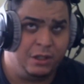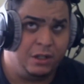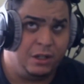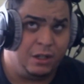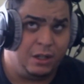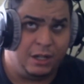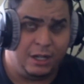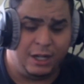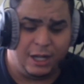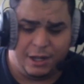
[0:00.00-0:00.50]

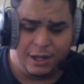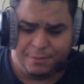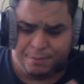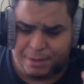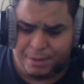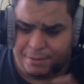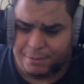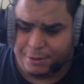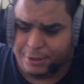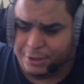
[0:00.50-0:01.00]

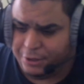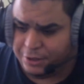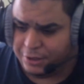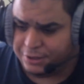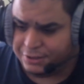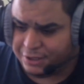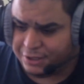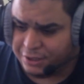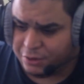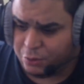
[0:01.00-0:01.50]
maybe
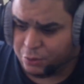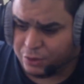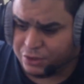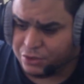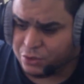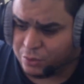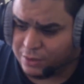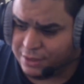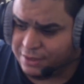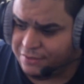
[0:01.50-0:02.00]
another
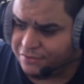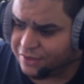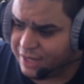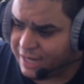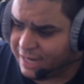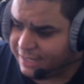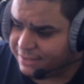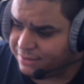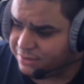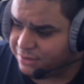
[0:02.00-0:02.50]
120
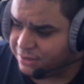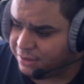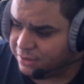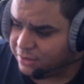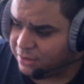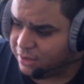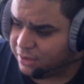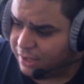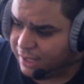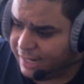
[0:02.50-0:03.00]
fan,
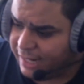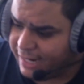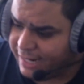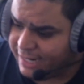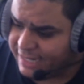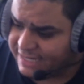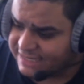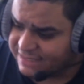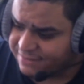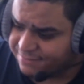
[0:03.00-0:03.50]

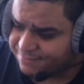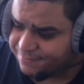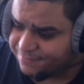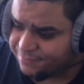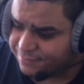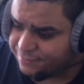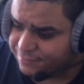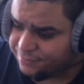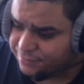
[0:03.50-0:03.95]
and